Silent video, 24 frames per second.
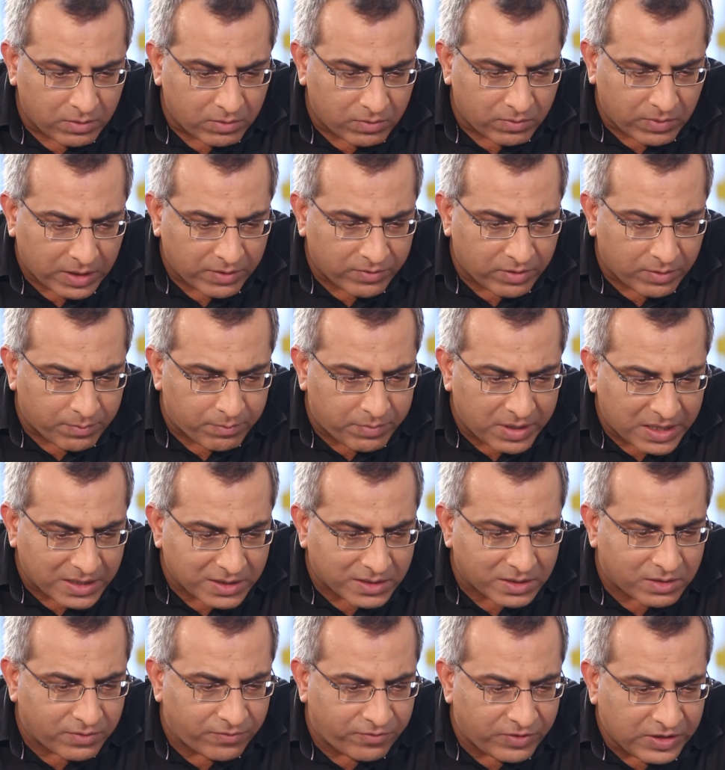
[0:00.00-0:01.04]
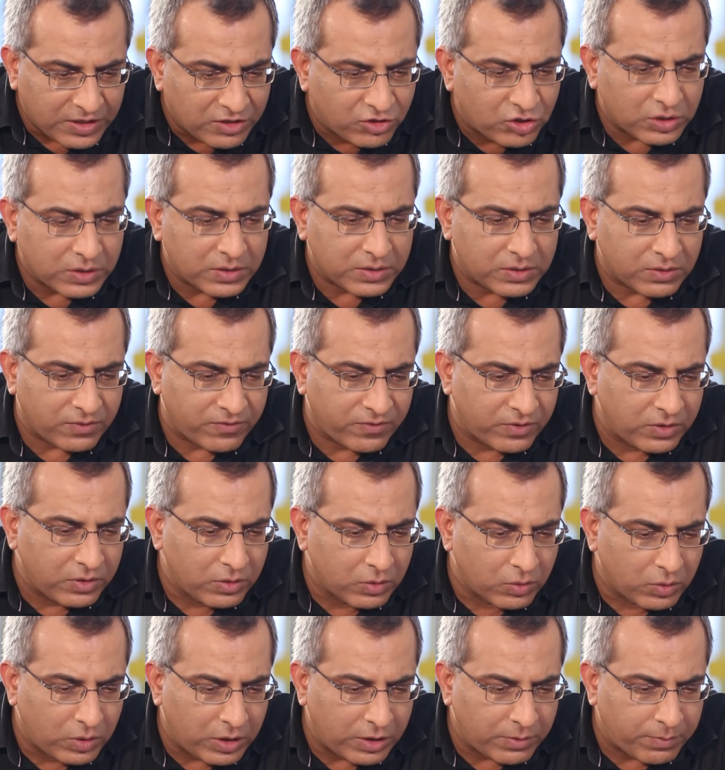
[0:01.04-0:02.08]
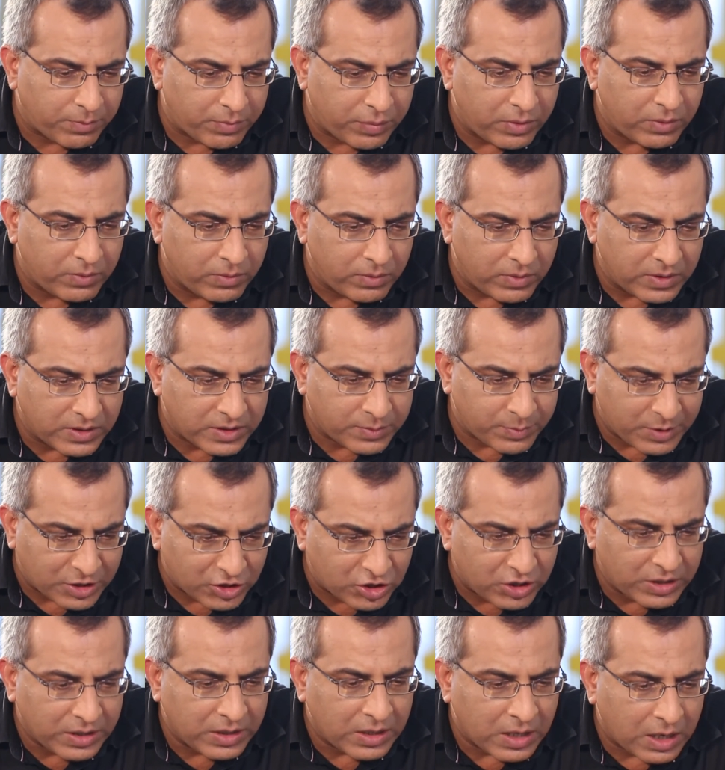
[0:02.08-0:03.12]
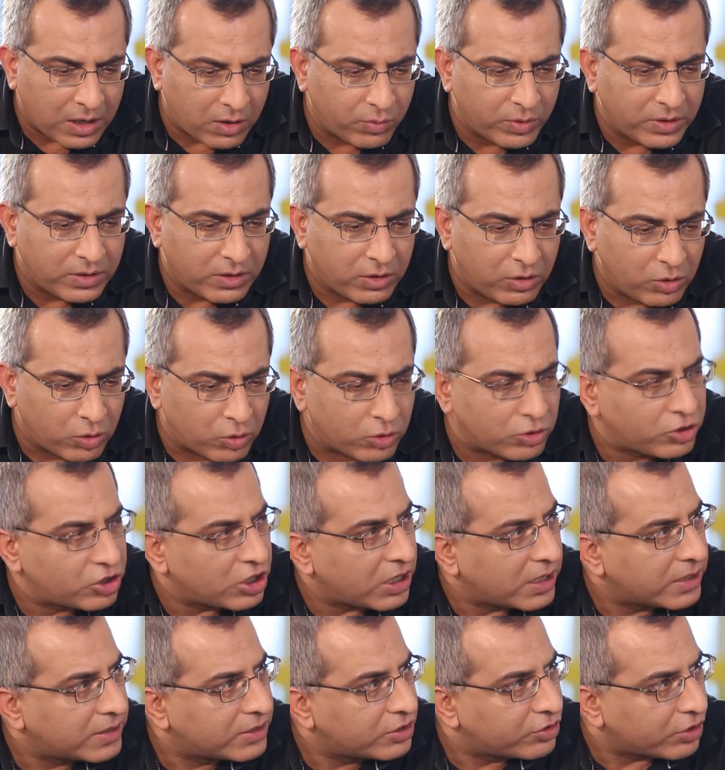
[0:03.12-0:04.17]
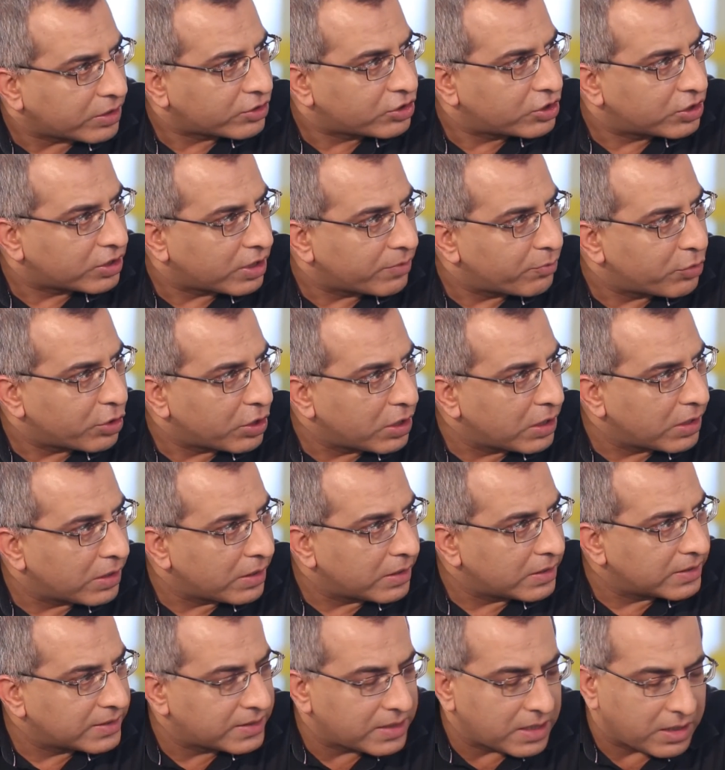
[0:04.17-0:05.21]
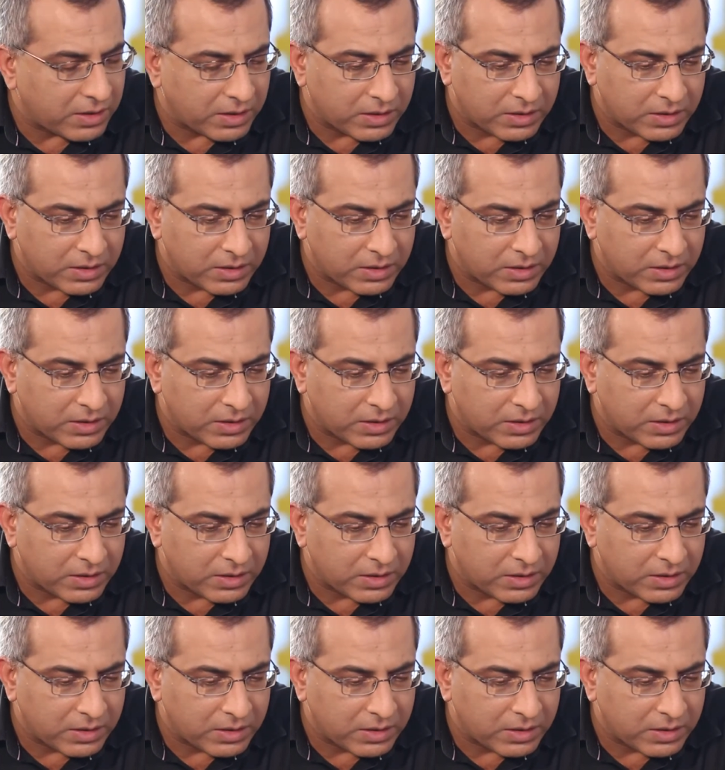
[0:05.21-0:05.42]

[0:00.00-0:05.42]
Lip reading: one of the best features of a ULIP especially now with the low charge structure coming in, is that